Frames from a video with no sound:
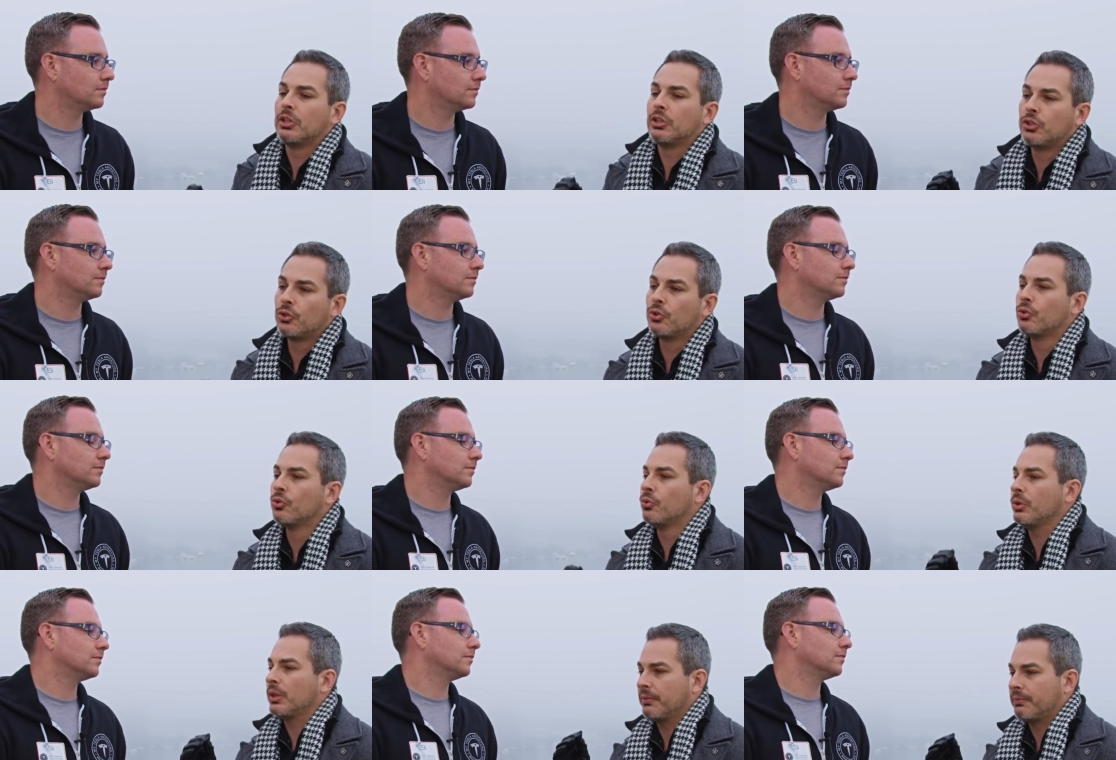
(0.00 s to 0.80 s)

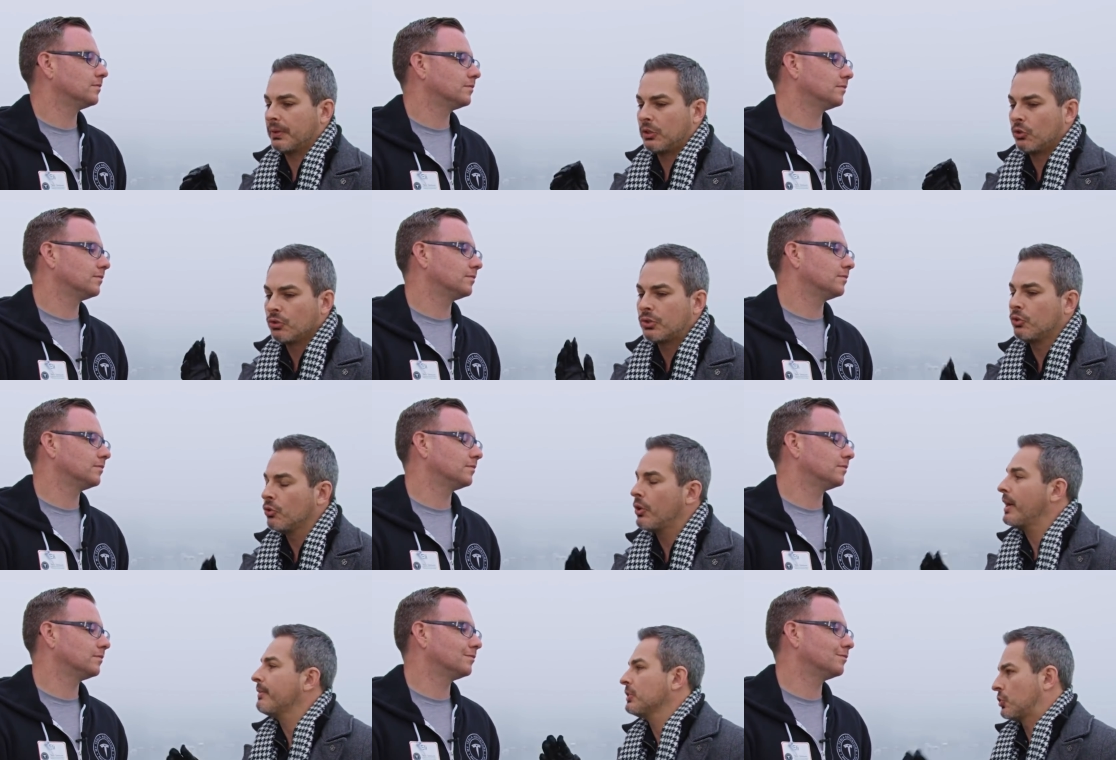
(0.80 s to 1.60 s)
Speaker 1: you if you you
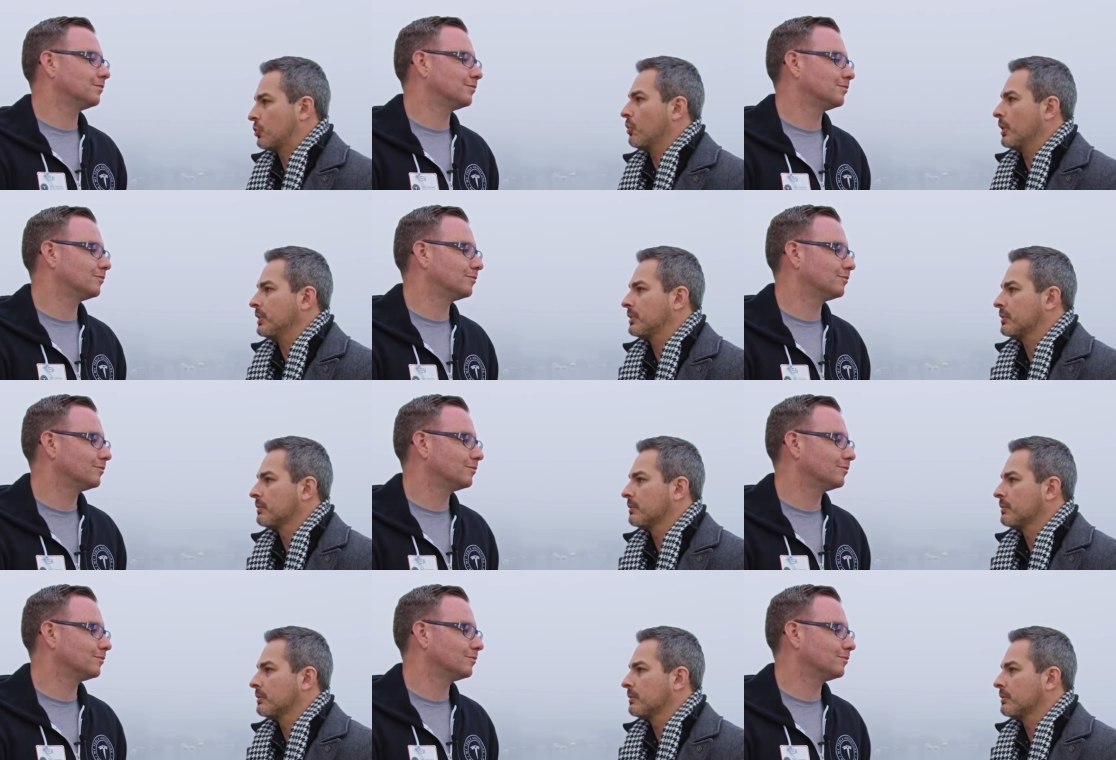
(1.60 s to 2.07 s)
have a choice.